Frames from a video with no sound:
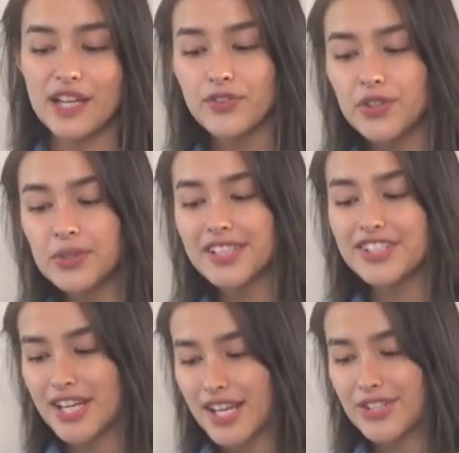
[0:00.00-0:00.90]
If you
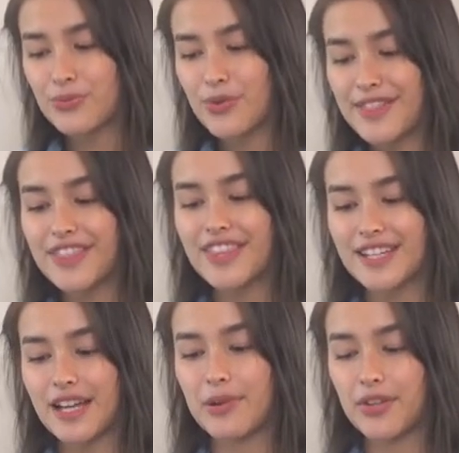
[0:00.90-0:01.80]
could change one
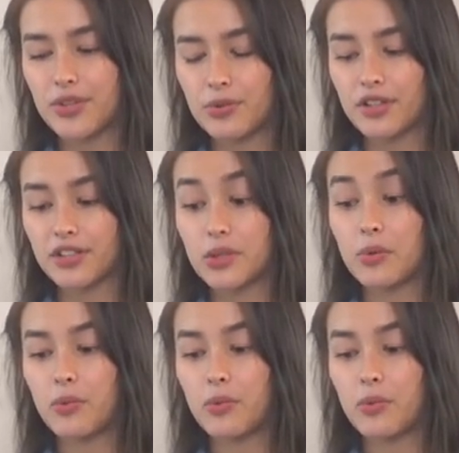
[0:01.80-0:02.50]
thing about the world,